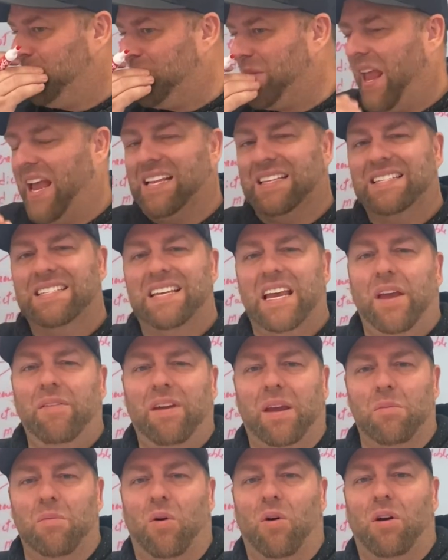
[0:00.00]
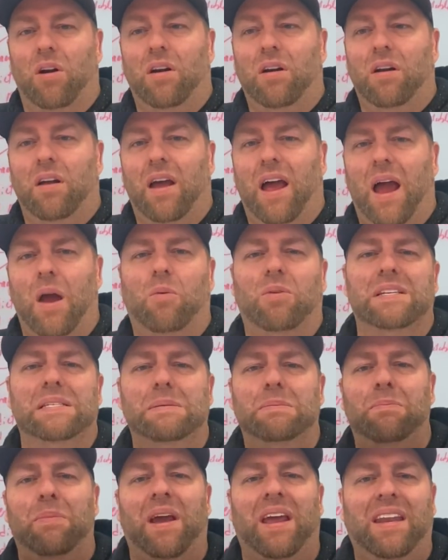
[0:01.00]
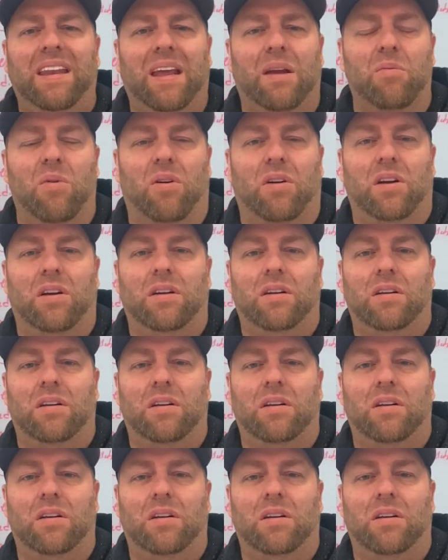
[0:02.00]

and saving more, I was spending more.